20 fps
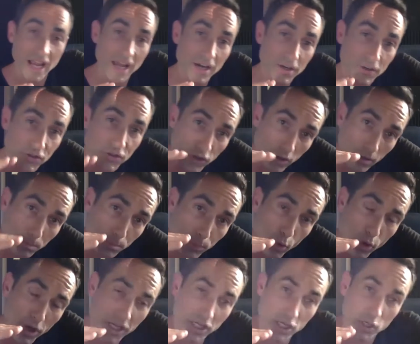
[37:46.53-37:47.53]
At a certain
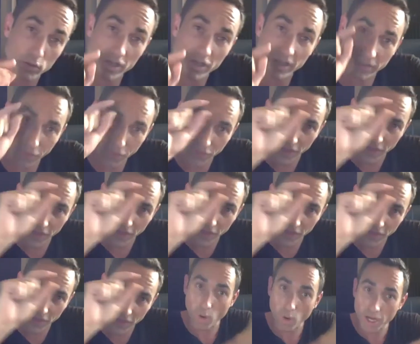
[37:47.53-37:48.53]
point, you need to think
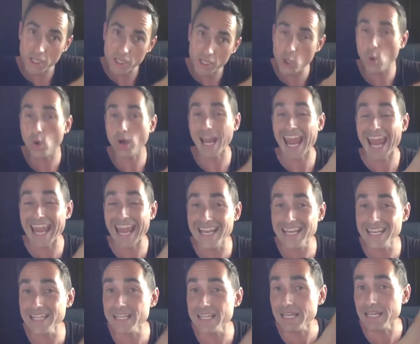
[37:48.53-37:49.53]
about what your
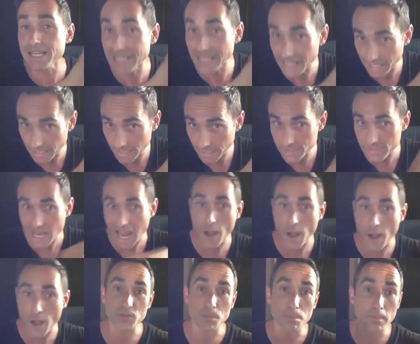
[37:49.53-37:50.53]
end needs, how
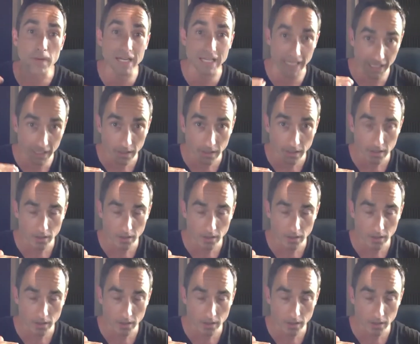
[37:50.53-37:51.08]
much money.